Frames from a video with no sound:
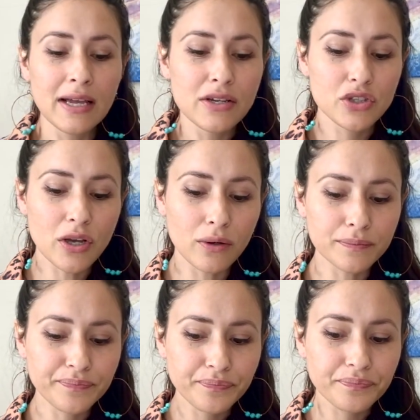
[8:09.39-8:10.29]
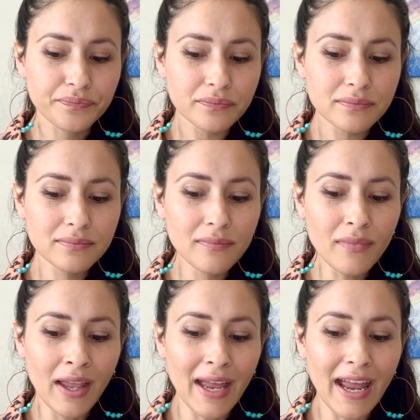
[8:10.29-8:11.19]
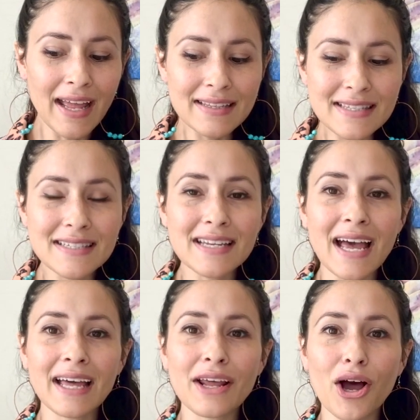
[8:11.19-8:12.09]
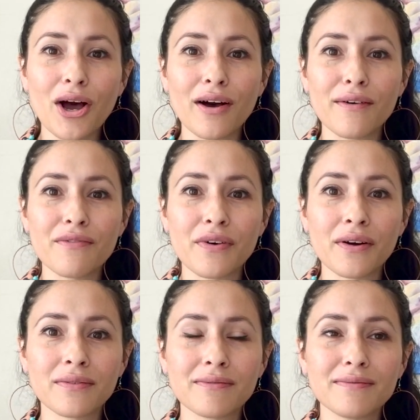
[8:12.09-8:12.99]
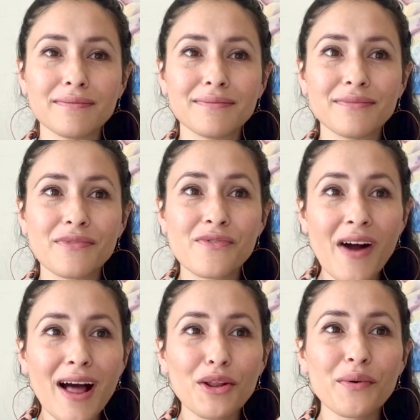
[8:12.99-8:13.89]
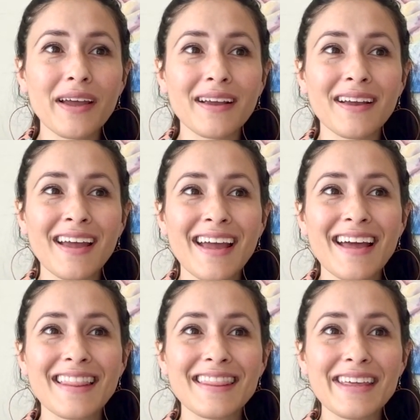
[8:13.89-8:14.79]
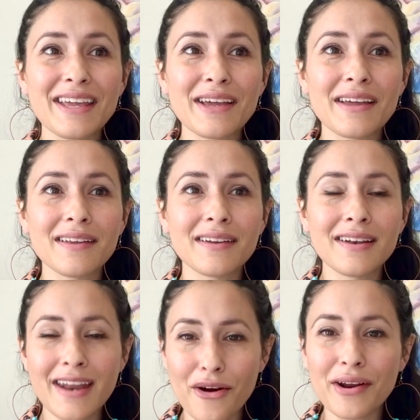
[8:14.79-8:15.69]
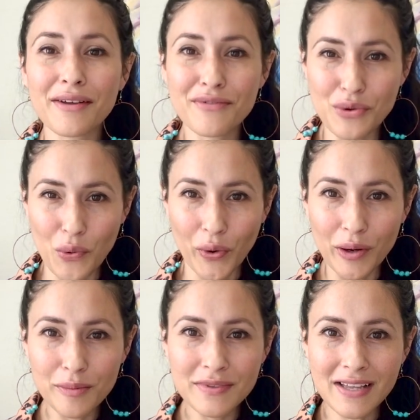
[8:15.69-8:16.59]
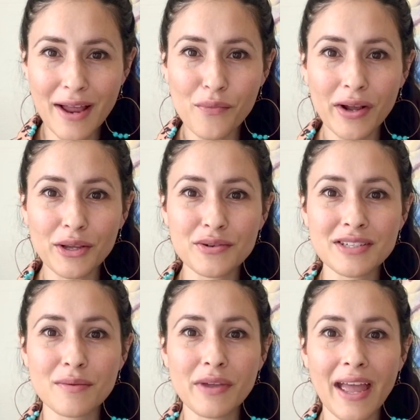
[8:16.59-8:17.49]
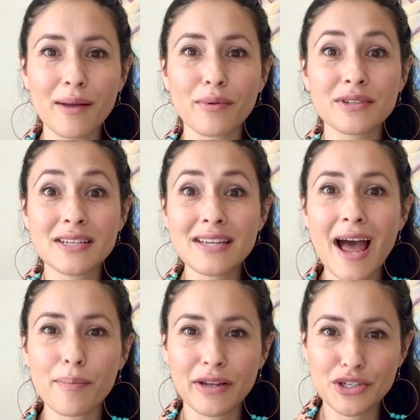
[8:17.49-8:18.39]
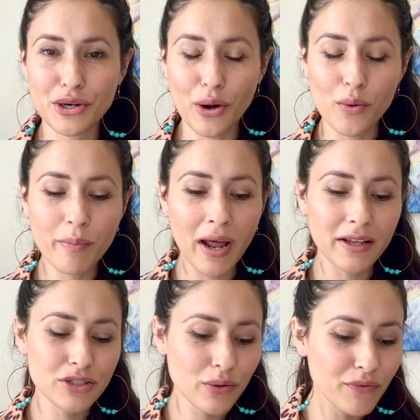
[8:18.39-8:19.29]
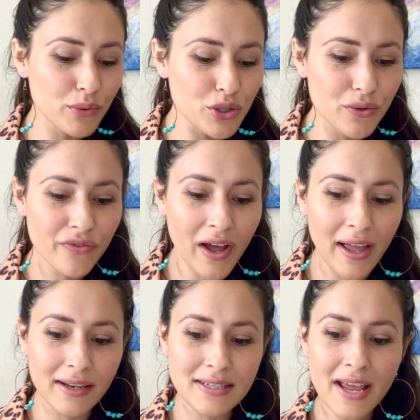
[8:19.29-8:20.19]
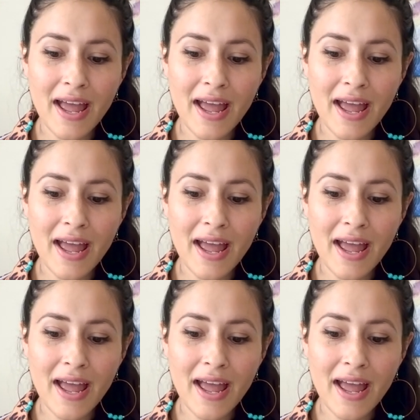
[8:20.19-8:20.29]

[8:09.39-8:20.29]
So instead of following the narrative norms, I want you to be able to tap into your own body. So if you do find